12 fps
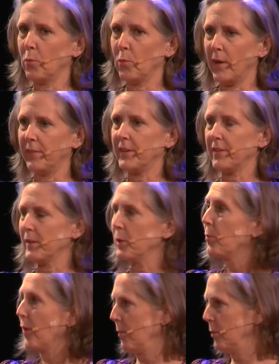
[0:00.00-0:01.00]
went there that
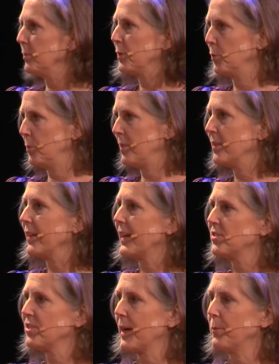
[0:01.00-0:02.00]
it probably would be the
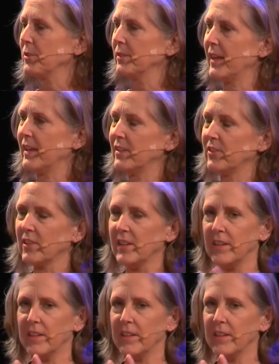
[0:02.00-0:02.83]
last chapter, and that is